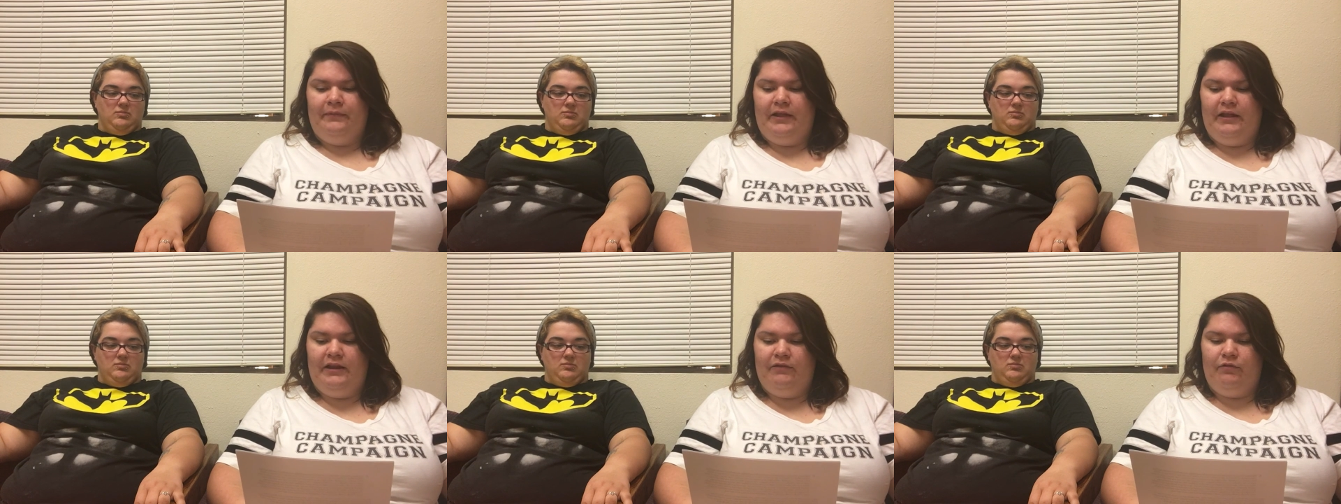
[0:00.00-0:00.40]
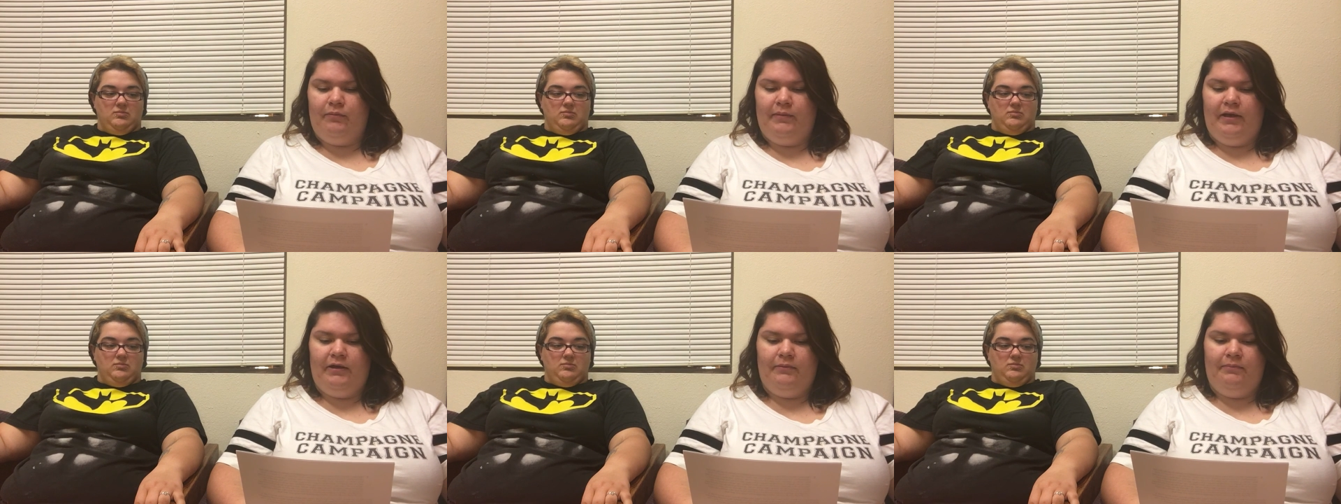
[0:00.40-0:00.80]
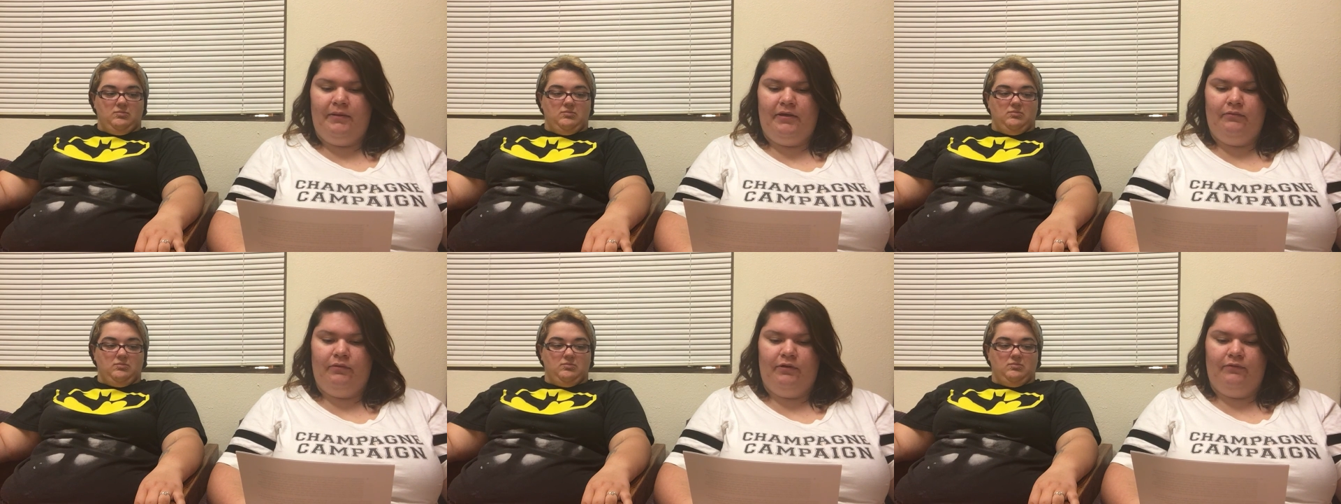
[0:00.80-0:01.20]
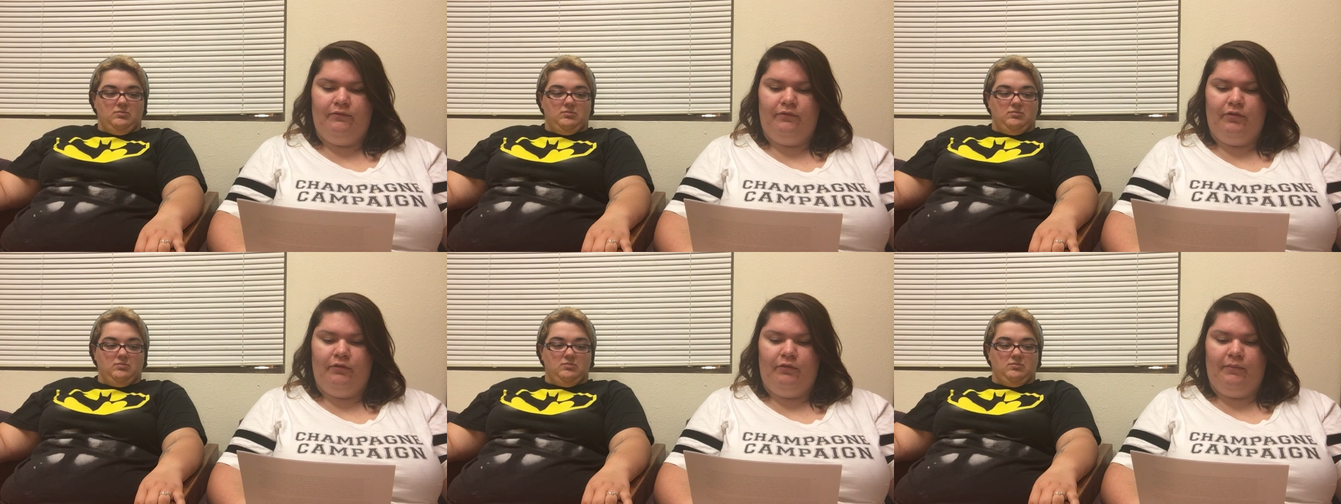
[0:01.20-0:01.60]
Speaker 1: and he remained bedridden
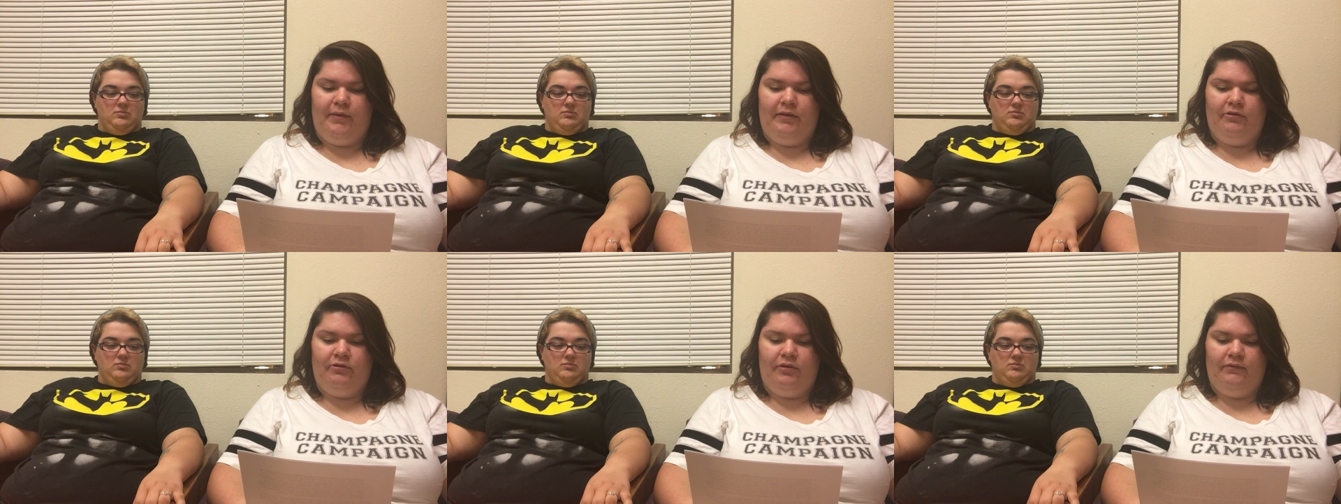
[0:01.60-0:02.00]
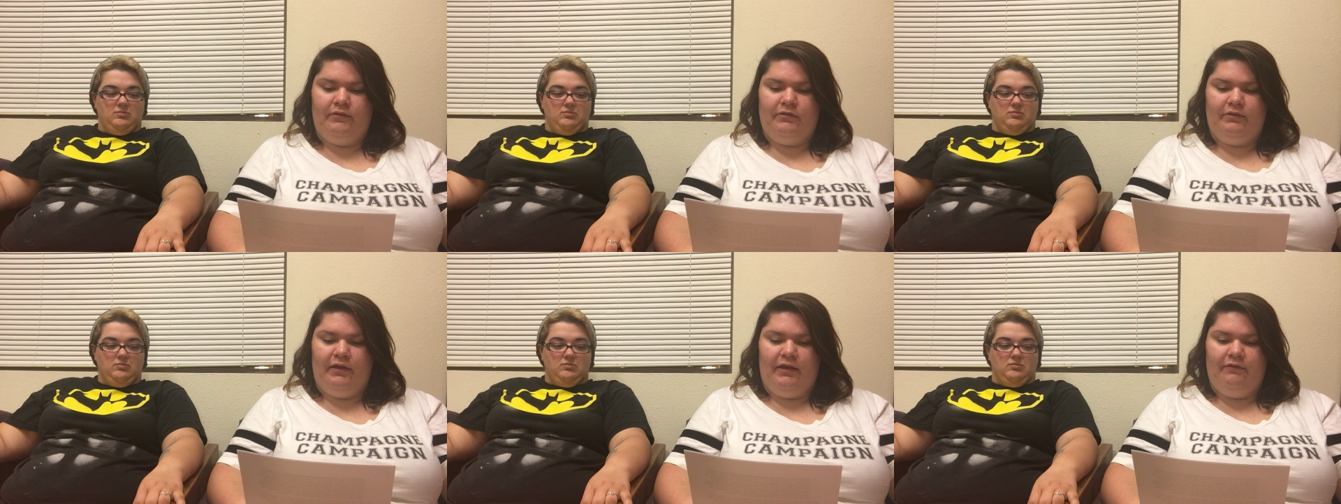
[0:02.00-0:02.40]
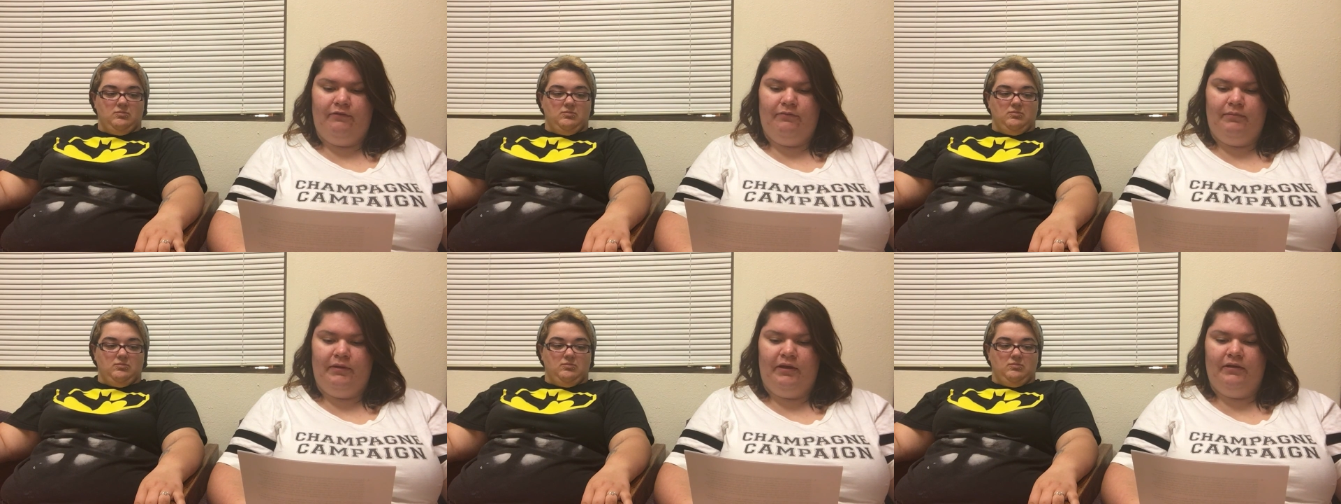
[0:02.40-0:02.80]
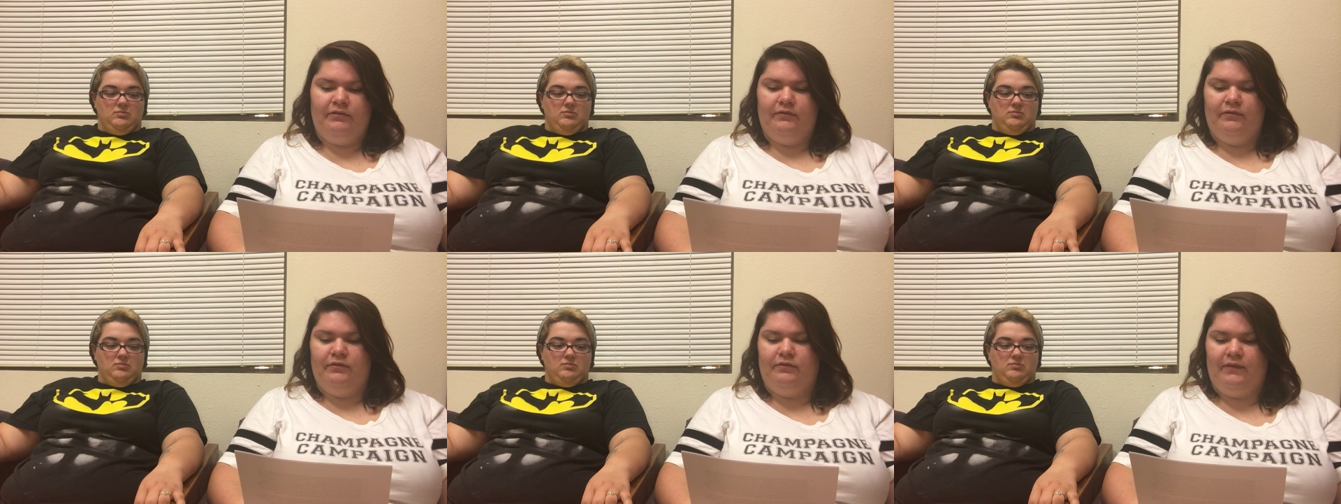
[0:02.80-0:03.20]
for the remainder of his life
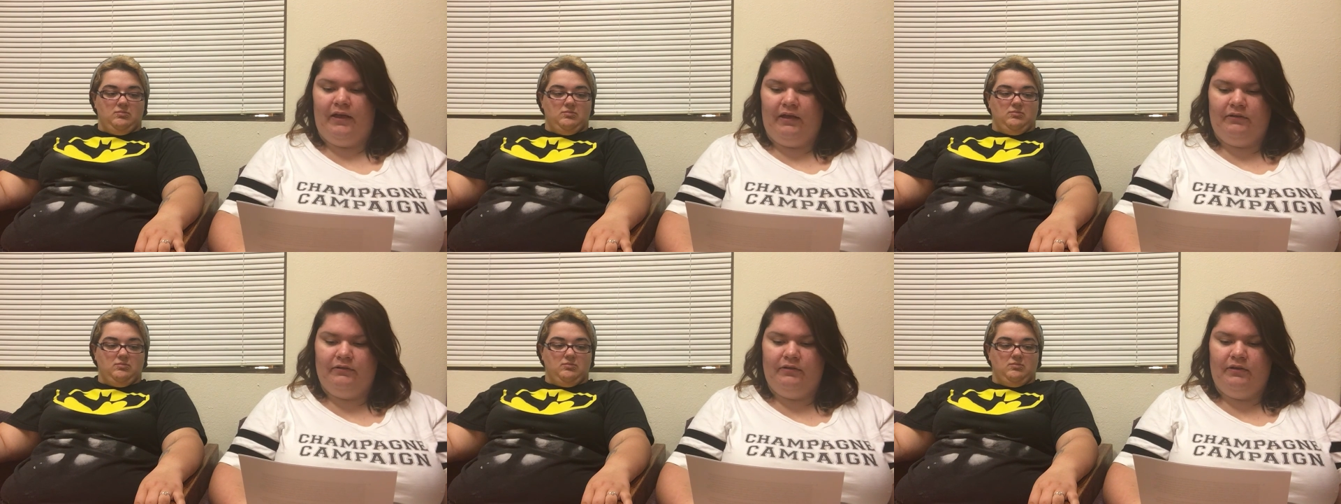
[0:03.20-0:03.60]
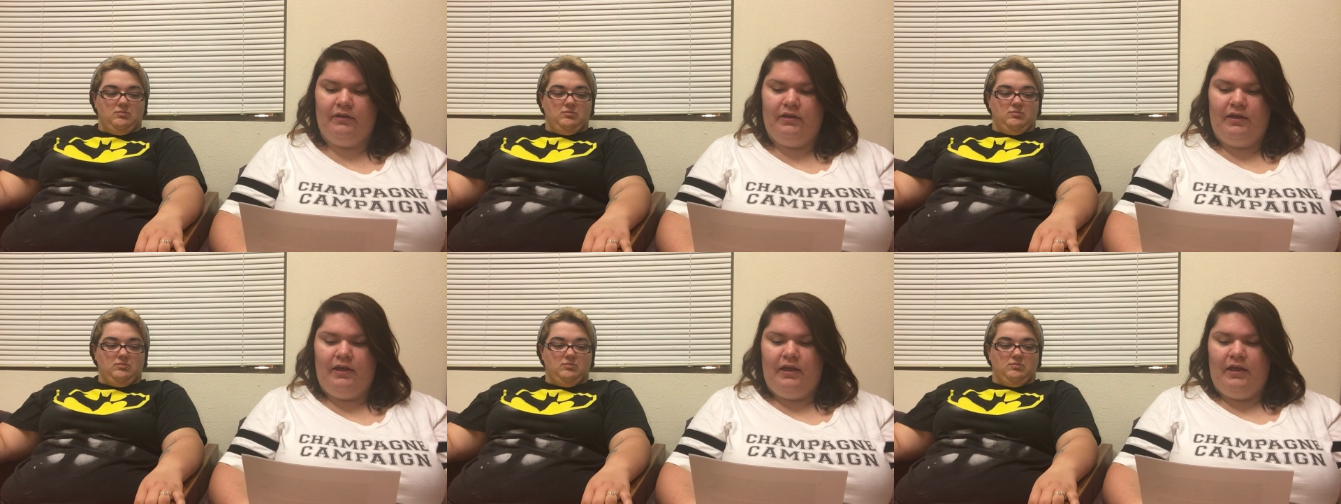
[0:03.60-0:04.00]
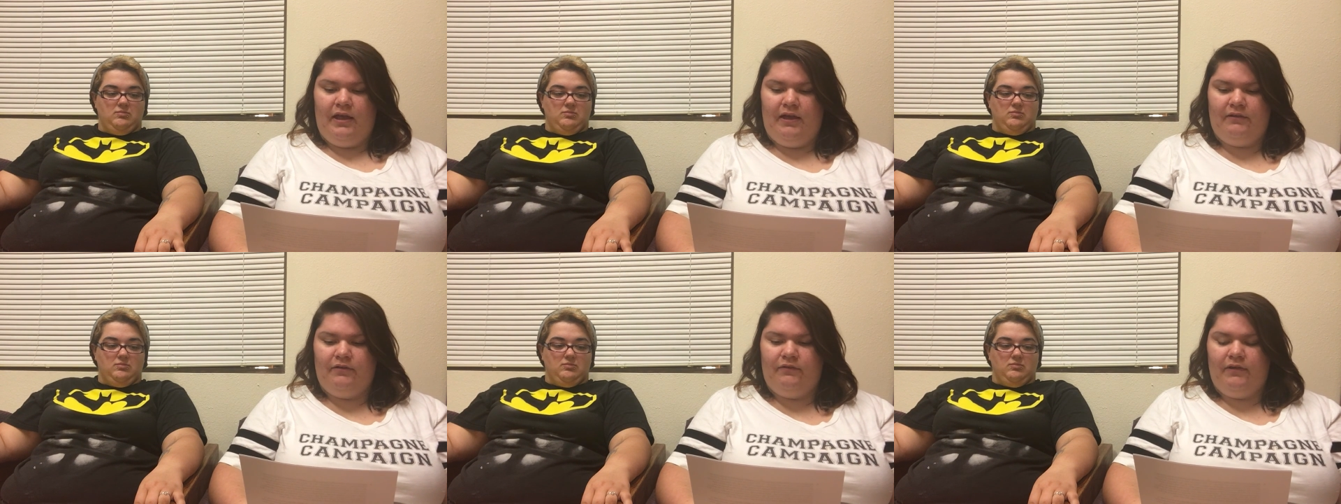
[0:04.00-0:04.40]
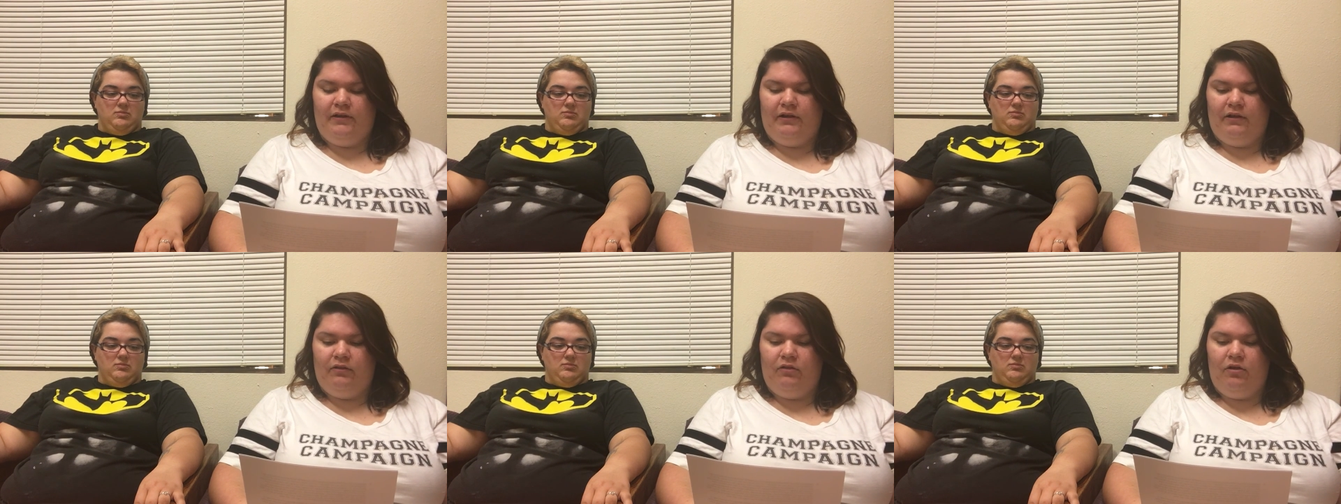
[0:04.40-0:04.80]
because of this fact. After
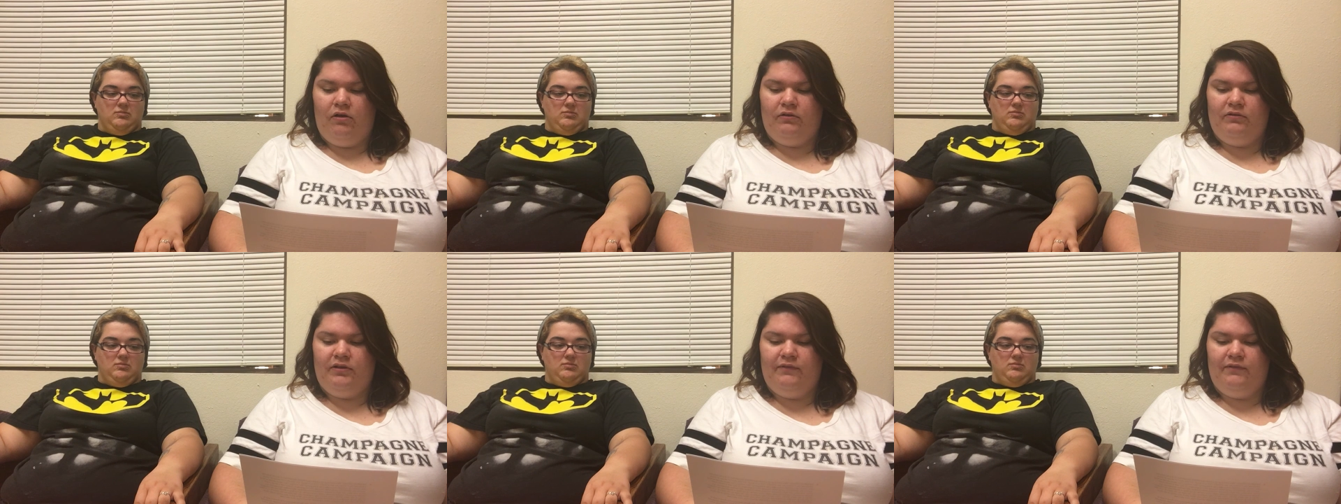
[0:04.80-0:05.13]
fighting a long,